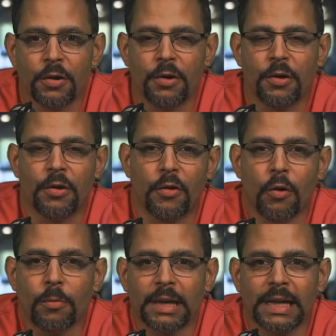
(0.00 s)

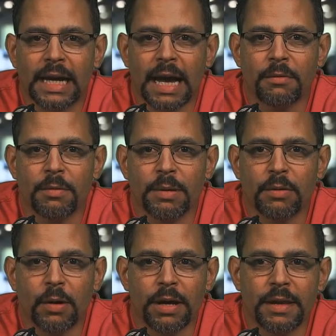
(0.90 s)
normally I would be
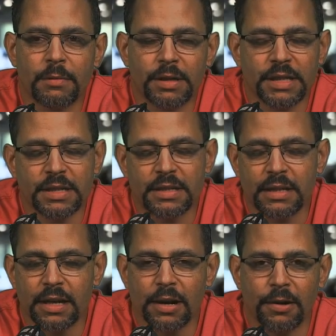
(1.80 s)
one that would just,
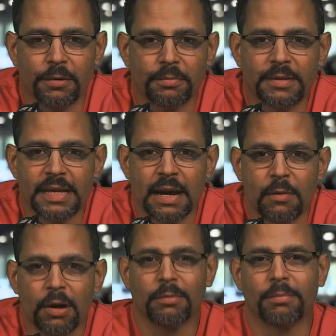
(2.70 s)
you know, say,
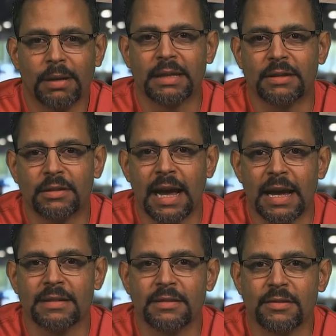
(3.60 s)
well,
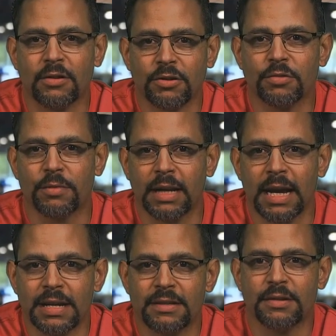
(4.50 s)
guys, don't you
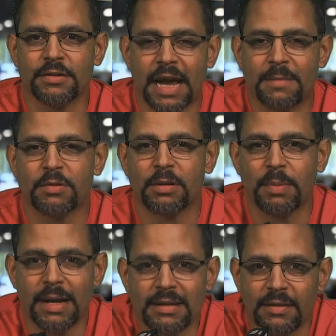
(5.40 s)
realize there's absolutely
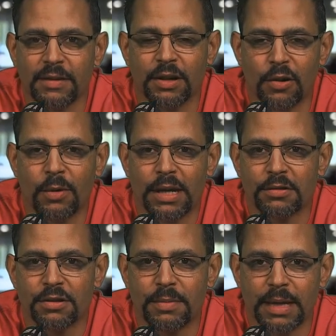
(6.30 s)
positively no way
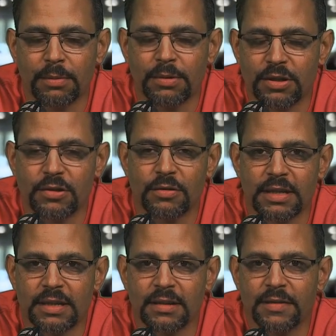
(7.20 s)
you should be able to sue
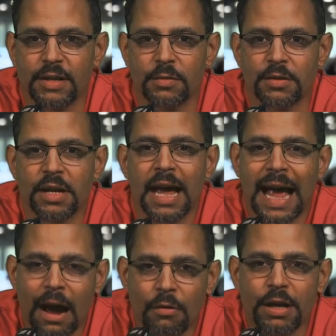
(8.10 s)
these individuals?
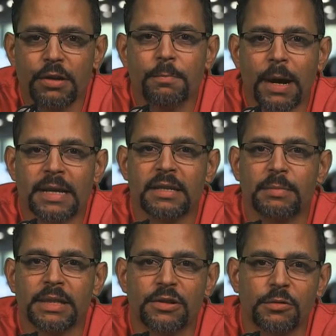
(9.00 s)
How can you possibly sue a